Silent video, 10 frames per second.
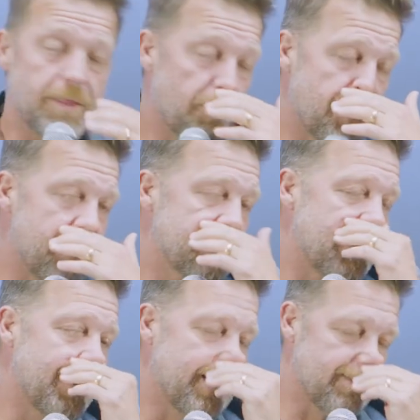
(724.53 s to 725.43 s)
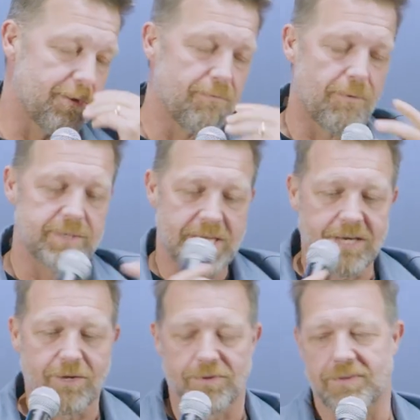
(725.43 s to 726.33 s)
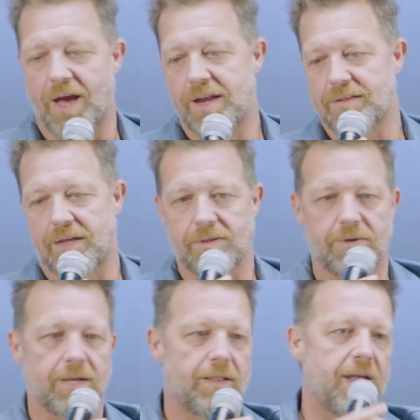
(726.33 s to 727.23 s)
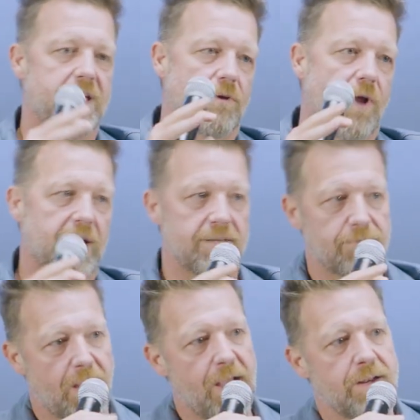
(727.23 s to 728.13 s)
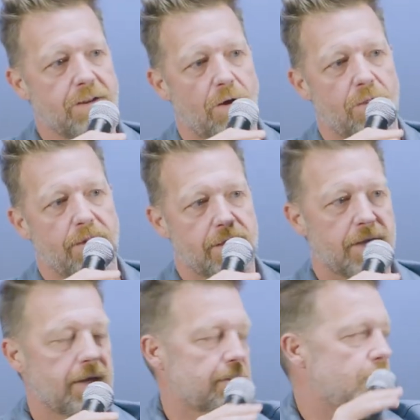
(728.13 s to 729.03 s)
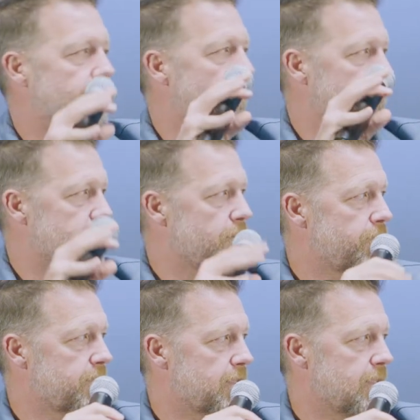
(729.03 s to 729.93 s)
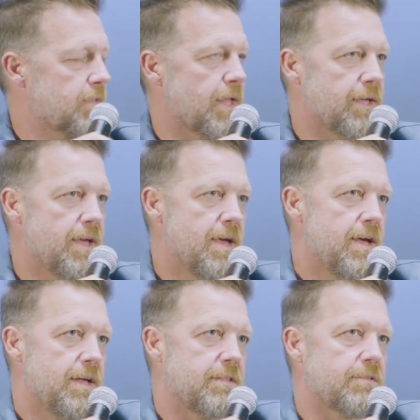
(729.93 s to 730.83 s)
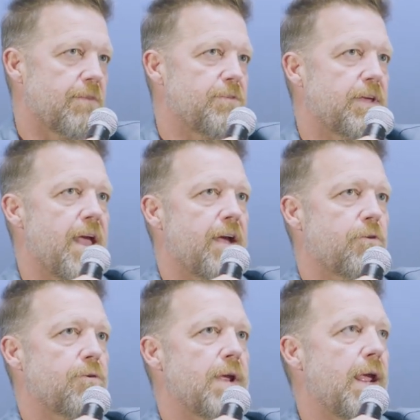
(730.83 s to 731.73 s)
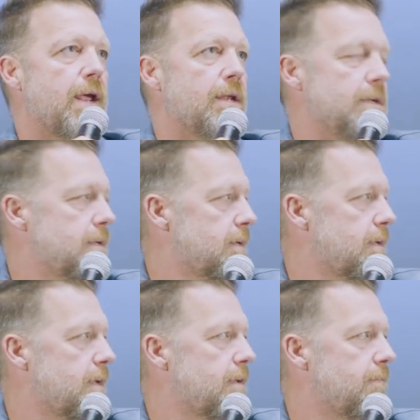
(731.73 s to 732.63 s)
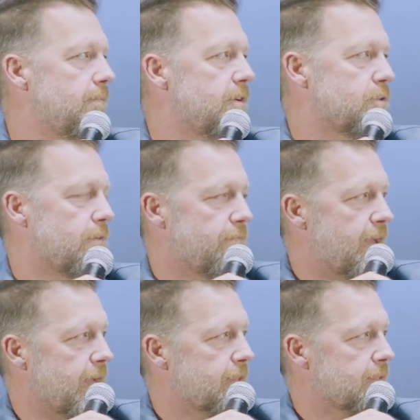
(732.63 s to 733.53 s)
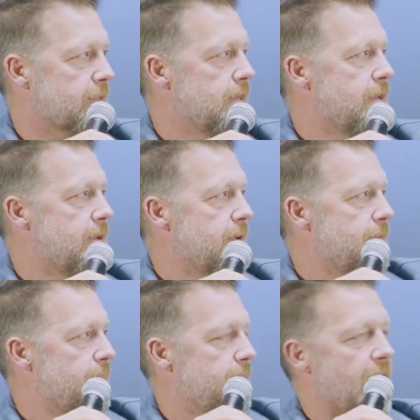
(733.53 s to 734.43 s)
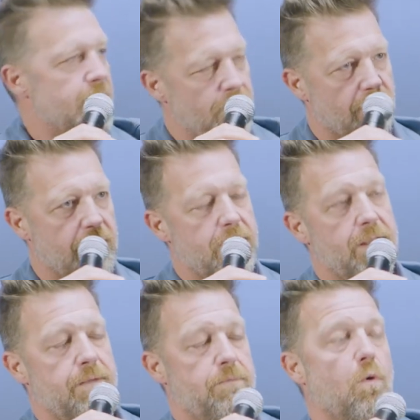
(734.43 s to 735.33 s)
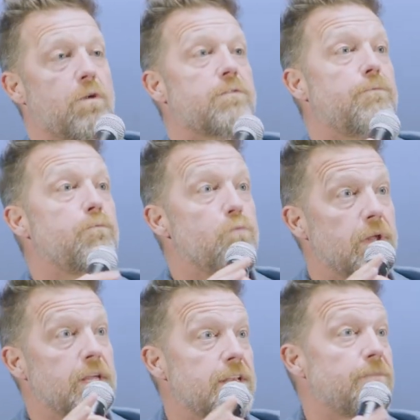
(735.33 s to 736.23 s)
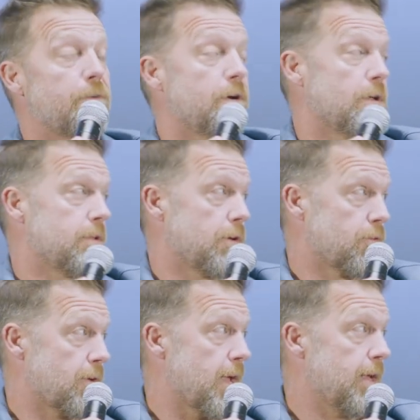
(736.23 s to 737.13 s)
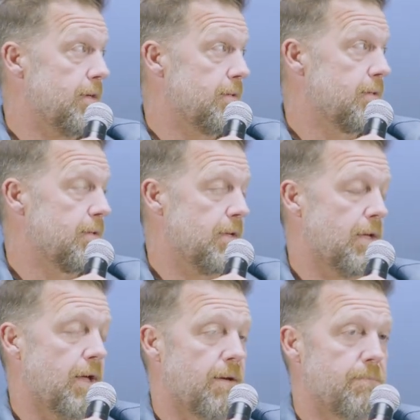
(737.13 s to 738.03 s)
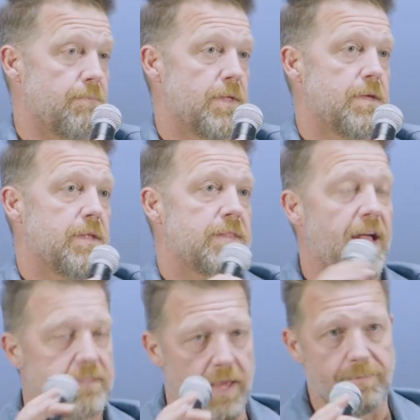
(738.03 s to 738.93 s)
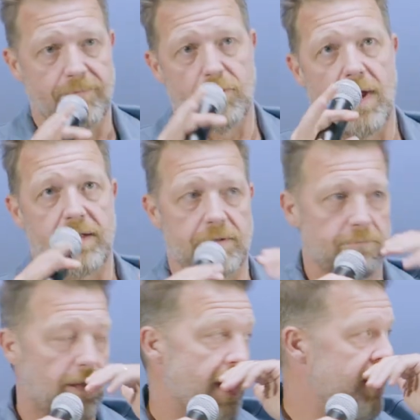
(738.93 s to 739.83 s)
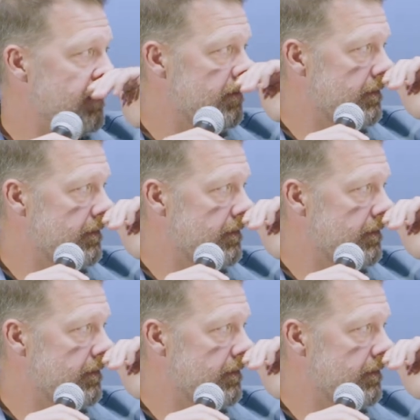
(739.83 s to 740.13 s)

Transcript: mean, the things that it gets you from a technical side is like you get a lot of interactive light on all the kicks off all the surfaces. Like, it's stuff you can't create in visual effects, that inter it, or it's really difficult to create um, that type of interactive light